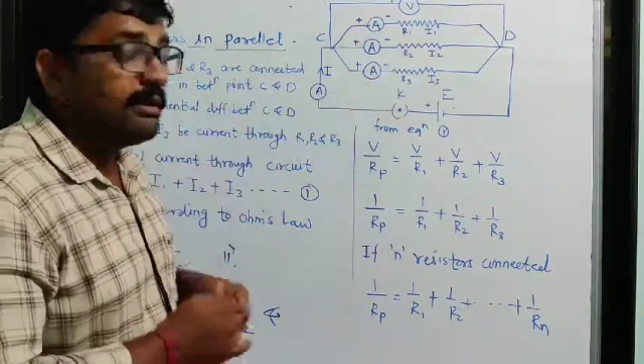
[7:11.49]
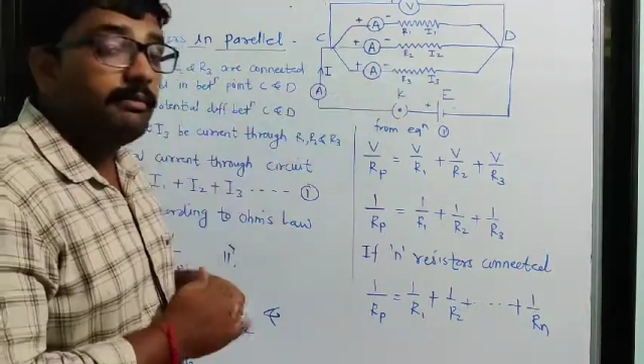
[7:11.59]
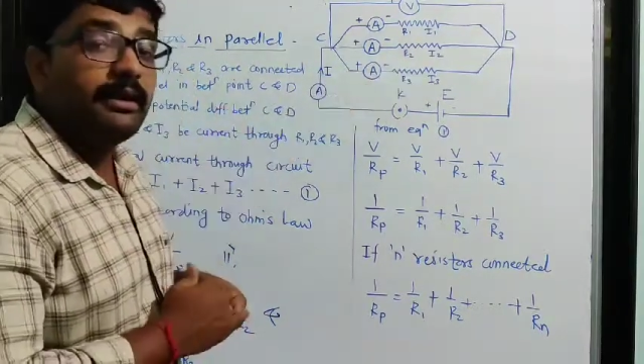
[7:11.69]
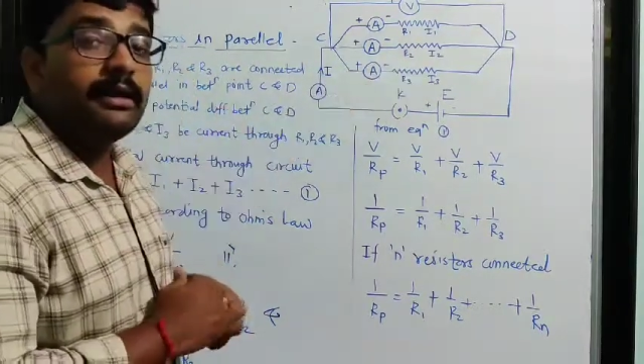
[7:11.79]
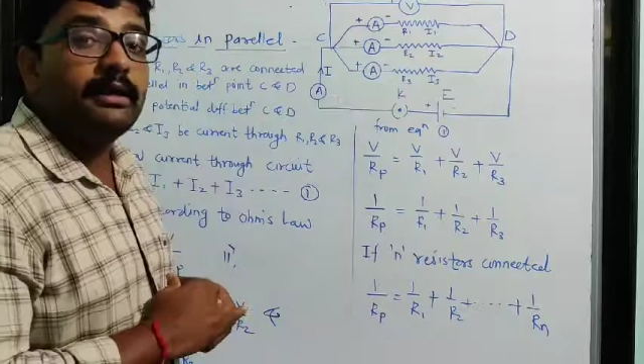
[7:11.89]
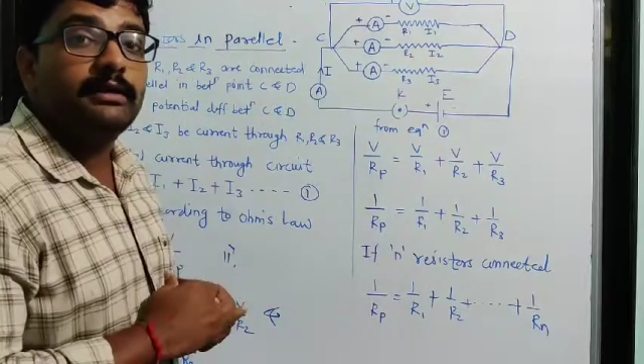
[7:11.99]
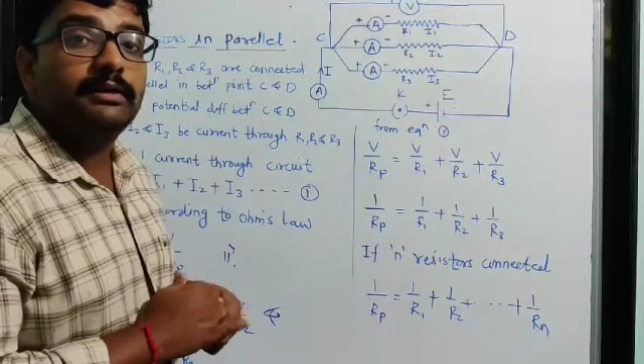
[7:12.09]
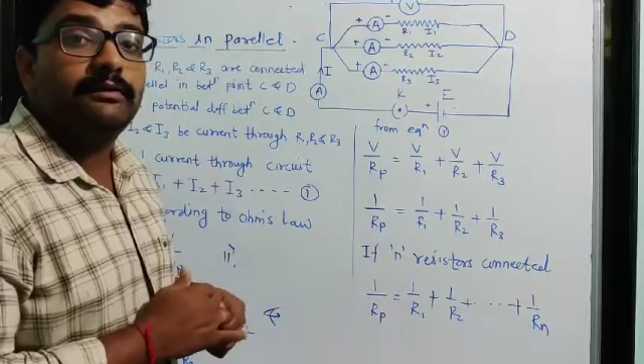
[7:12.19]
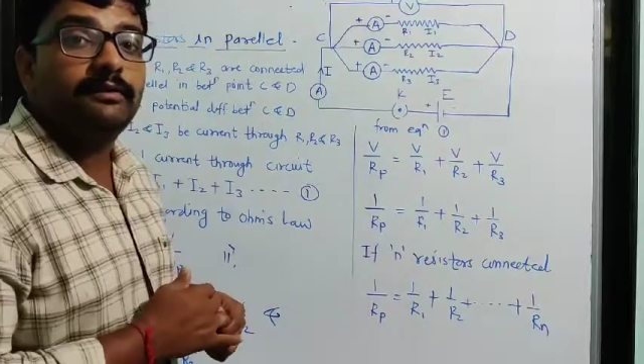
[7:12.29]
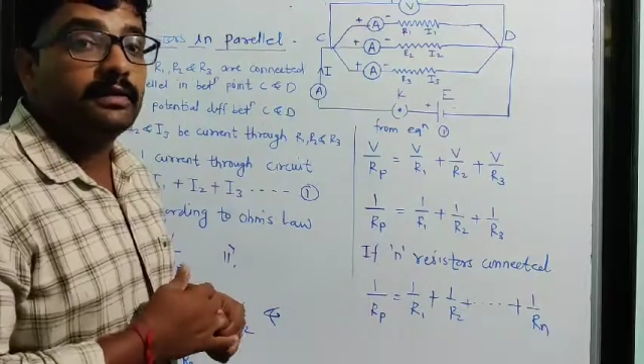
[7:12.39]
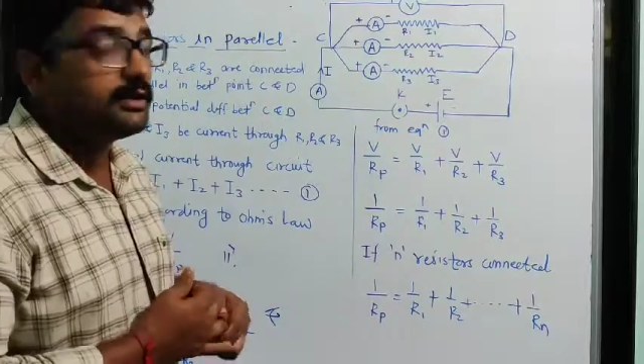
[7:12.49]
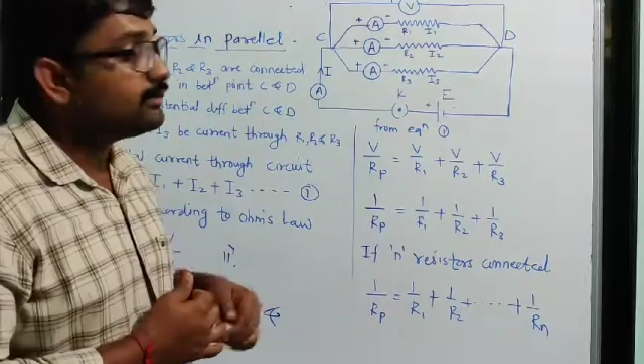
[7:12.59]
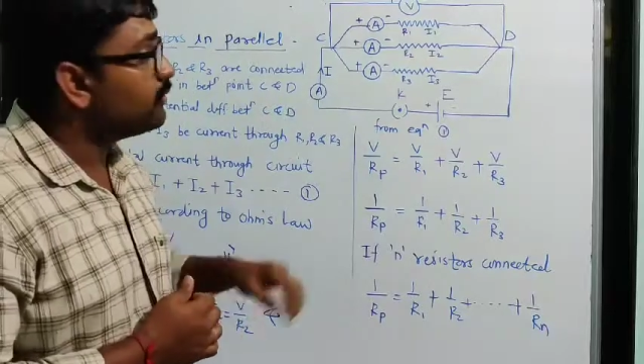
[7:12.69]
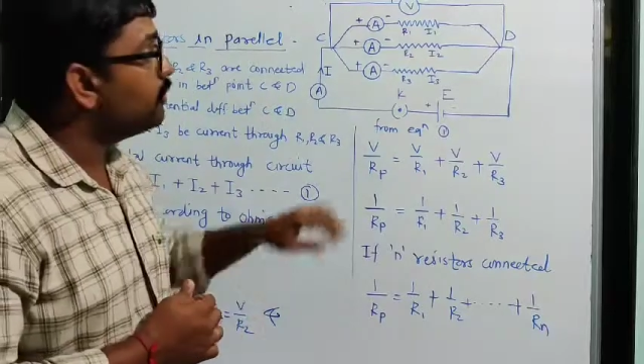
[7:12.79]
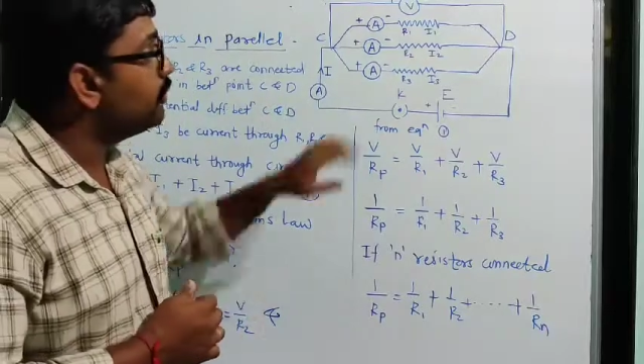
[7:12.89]
will be
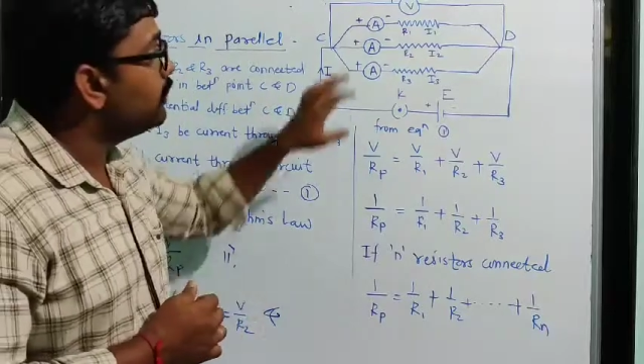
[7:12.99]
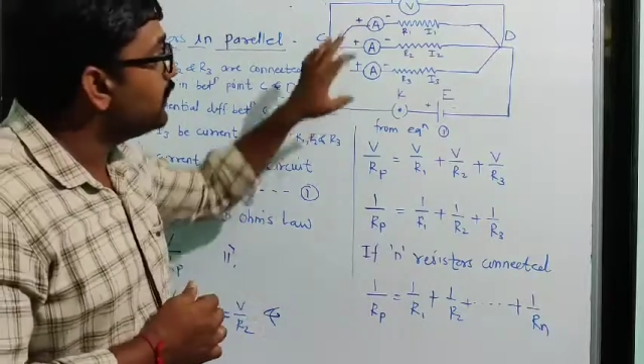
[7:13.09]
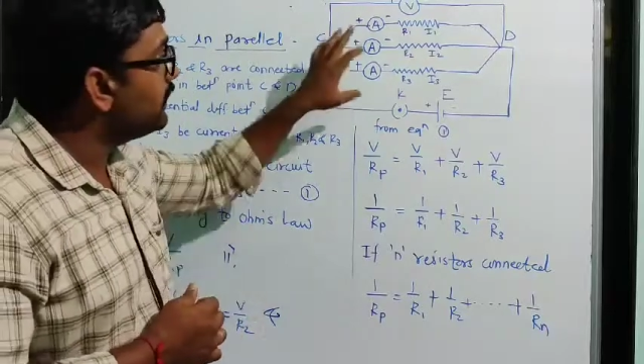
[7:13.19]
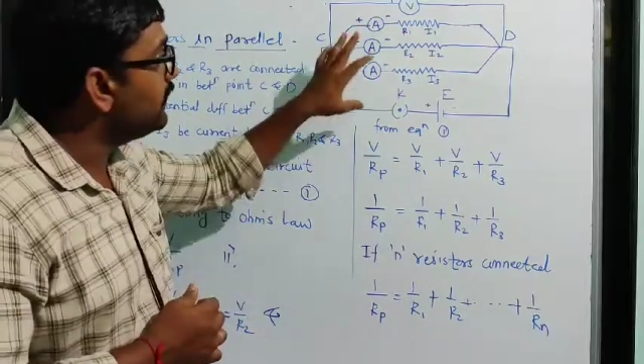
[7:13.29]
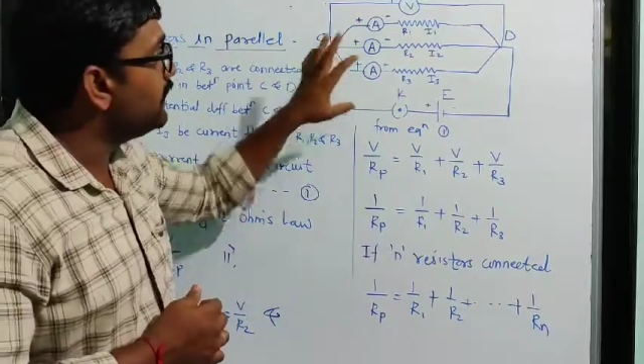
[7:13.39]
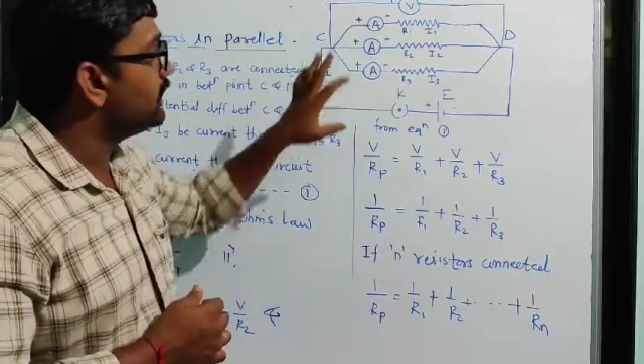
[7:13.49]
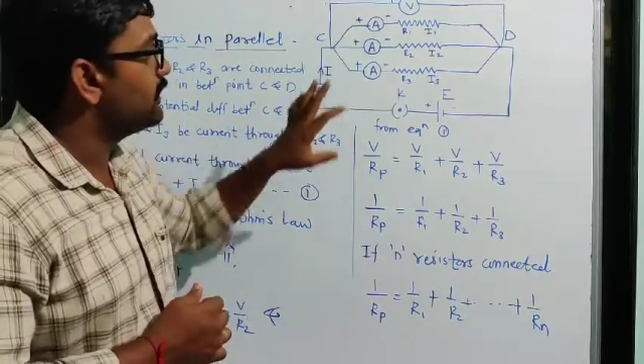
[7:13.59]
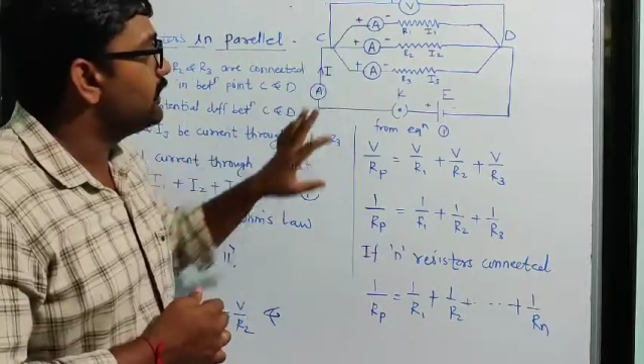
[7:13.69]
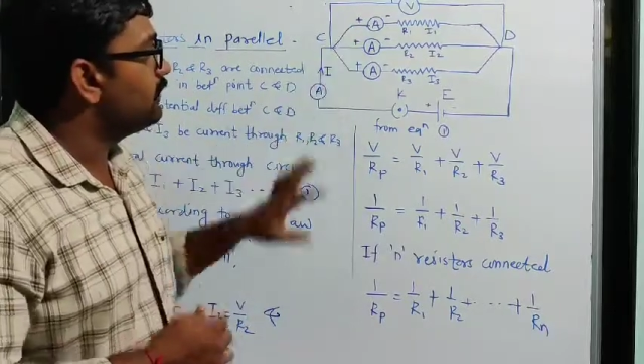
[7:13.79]
different over here.